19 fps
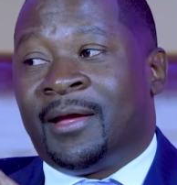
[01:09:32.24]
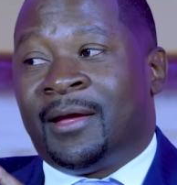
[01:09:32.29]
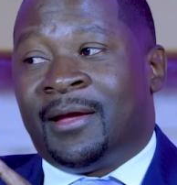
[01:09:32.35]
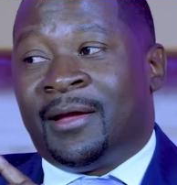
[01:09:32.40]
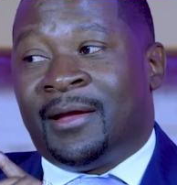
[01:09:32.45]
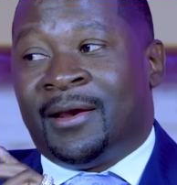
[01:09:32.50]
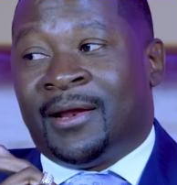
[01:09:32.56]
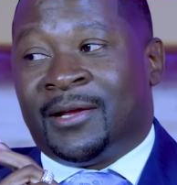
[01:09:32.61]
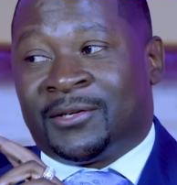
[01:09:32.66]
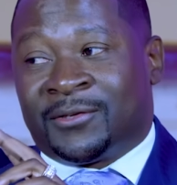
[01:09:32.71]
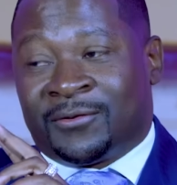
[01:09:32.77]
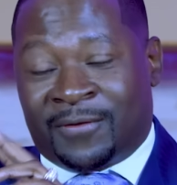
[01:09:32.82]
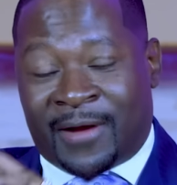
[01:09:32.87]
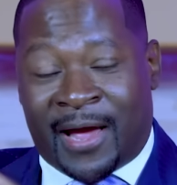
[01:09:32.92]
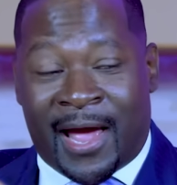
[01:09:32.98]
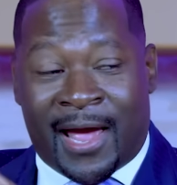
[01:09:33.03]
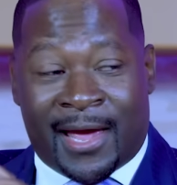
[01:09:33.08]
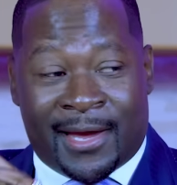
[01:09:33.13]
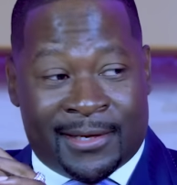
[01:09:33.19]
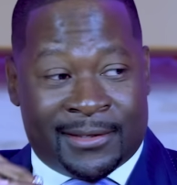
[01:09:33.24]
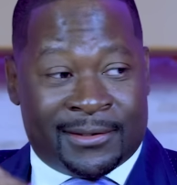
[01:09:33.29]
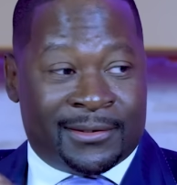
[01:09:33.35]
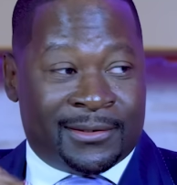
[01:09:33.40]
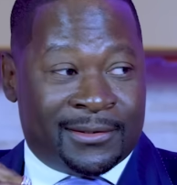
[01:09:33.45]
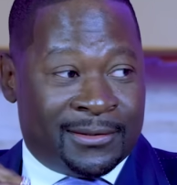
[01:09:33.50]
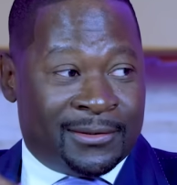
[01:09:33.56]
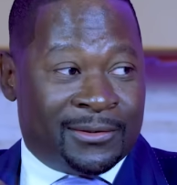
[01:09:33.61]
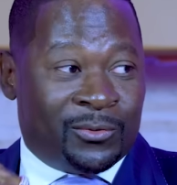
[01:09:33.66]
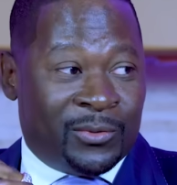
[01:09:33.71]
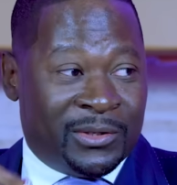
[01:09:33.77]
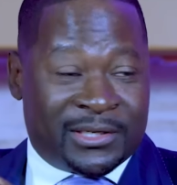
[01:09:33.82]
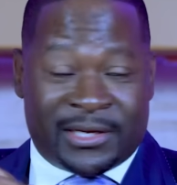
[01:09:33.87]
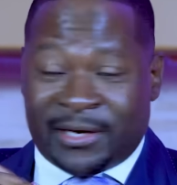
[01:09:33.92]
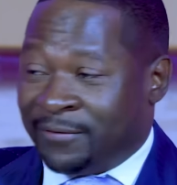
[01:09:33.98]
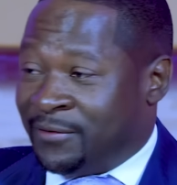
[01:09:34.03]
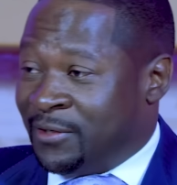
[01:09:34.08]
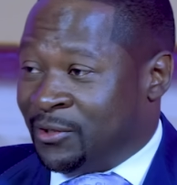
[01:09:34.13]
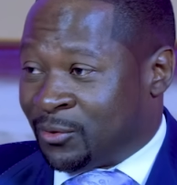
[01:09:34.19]
in as far as
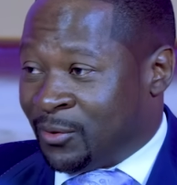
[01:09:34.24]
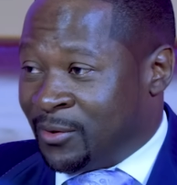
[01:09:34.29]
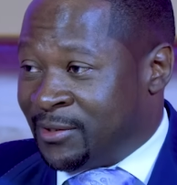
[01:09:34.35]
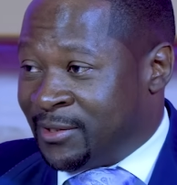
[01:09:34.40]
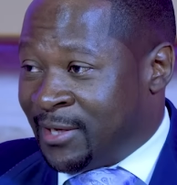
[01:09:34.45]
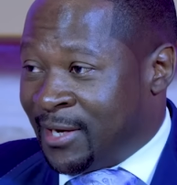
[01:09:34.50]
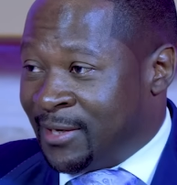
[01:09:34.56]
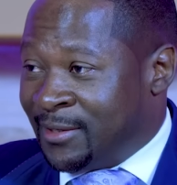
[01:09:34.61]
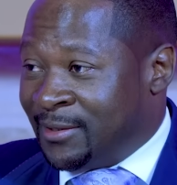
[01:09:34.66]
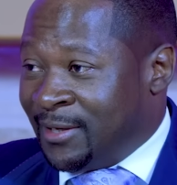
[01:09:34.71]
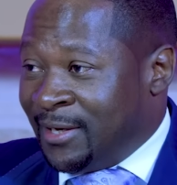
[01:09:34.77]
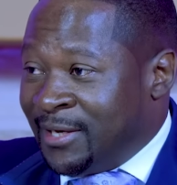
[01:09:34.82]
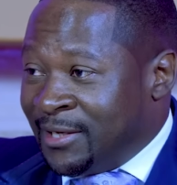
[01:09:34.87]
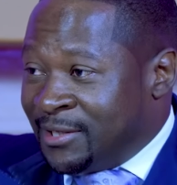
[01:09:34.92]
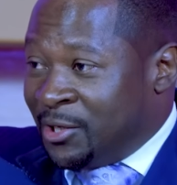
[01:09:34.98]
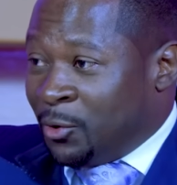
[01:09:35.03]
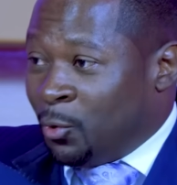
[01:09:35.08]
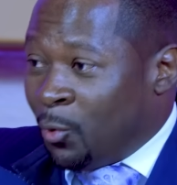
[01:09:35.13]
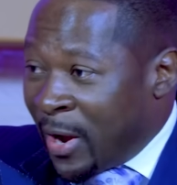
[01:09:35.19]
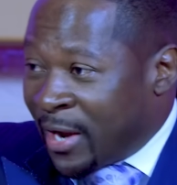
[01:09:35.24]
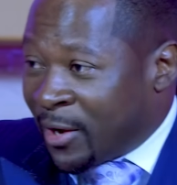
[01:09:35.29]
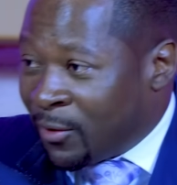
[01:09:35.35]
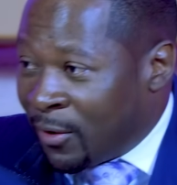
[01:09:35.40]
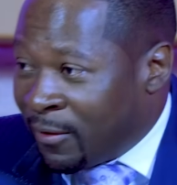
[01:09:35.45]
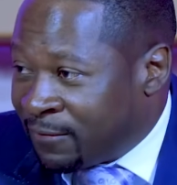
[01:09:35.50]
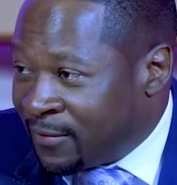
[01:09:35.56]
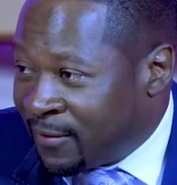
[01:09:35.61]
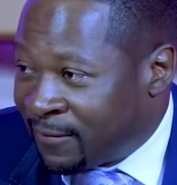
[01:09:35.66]
witchcraft is concerned. It is the work of